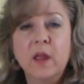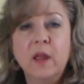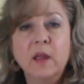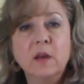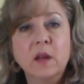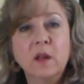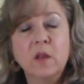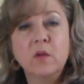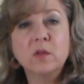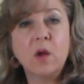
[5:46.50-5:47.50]
It
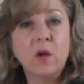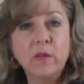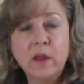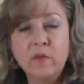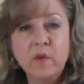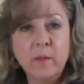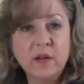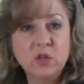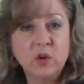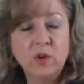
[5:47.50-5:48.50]
includes all the
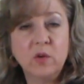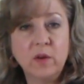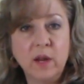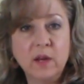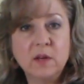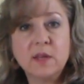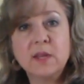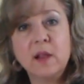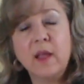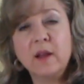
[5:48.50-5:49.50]
information you'll need to
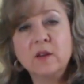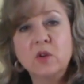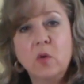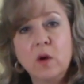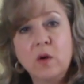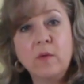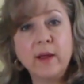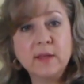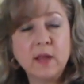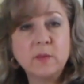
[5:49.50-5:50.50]
select your
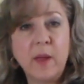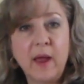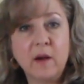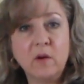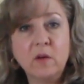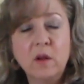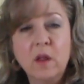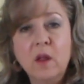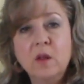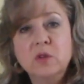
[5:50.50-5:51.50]
correct size pattern,
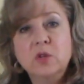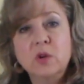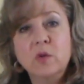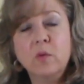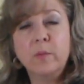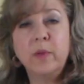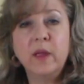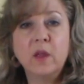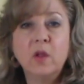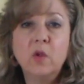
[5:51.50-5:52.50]
to
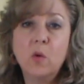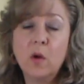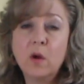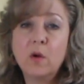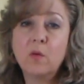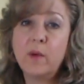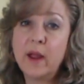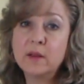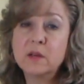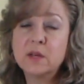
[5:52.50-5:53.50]
pick your
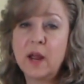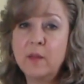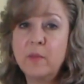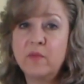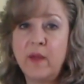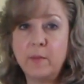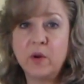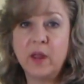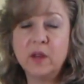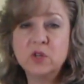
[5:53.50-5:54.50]
correct type of
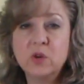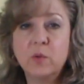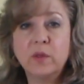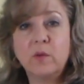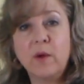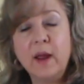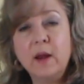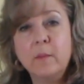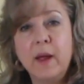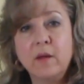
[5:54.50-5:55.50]
fabrication with the
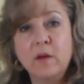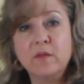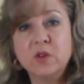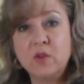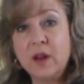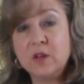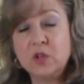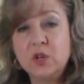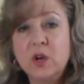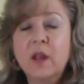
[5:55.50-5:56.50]
right amount of
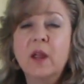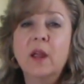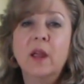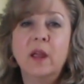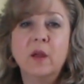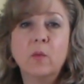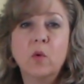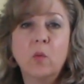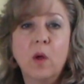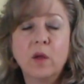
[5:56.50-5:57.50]
stretch. It
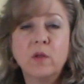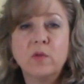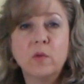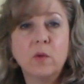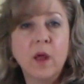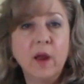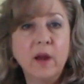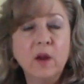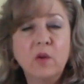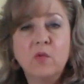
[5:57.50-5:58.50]
will walk you through
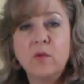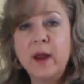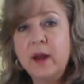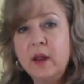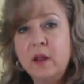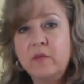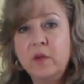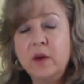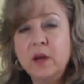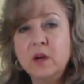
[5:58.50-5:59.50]
cutting, grading if
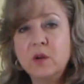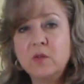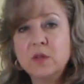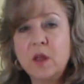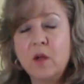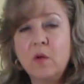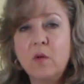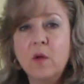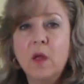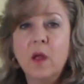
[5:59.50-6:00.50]
you need to do so,